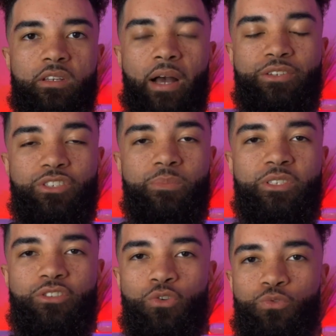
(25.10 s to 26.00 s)
I used to
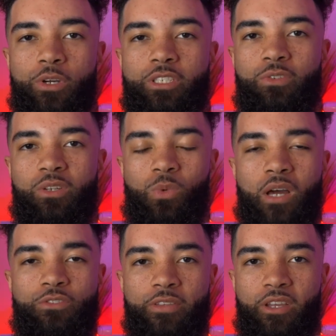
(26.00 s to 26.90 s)
be so frustrated when
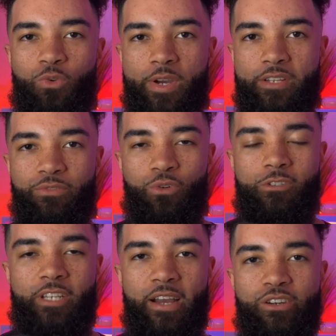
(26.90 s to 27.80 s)
I was on the grind for an
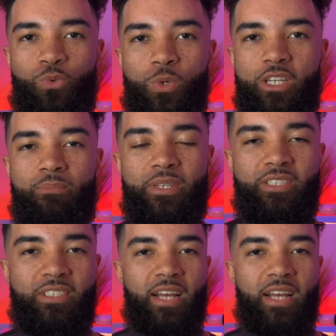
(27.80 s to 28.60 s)
entire week, missing